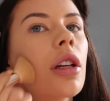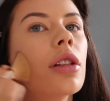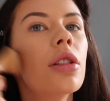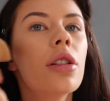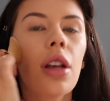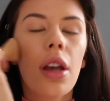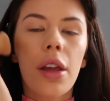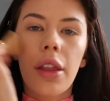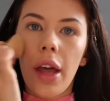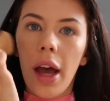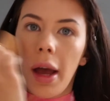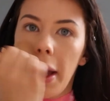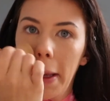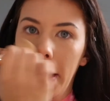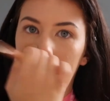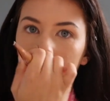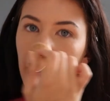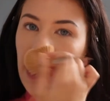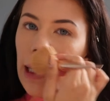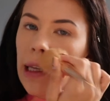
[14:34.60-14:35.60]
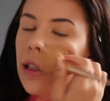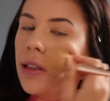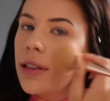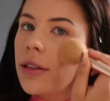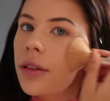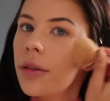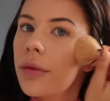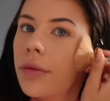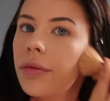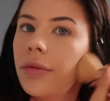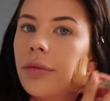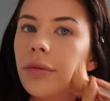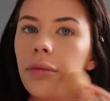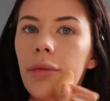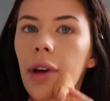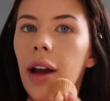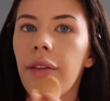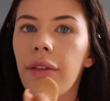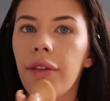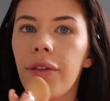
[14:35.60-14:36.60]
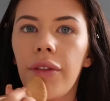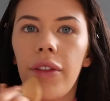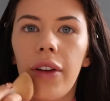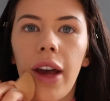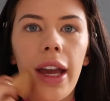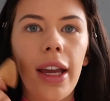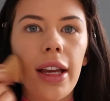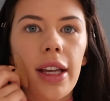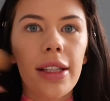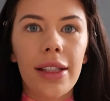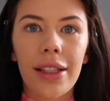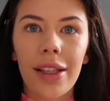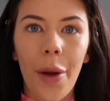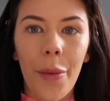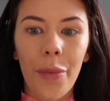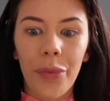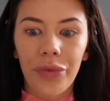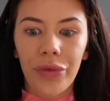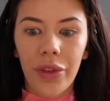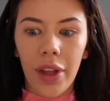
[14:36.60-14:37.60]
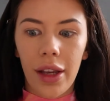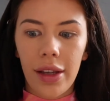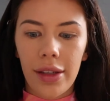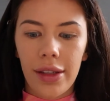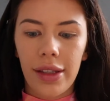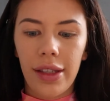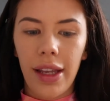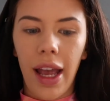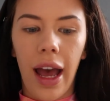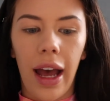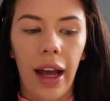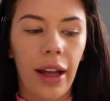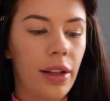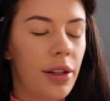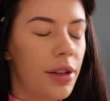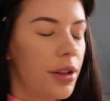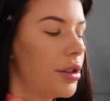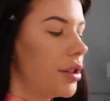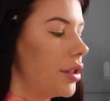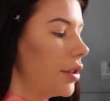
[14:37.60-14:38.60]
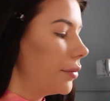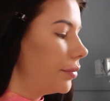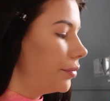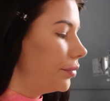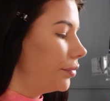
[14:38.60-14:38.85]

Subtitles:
So that is my face set.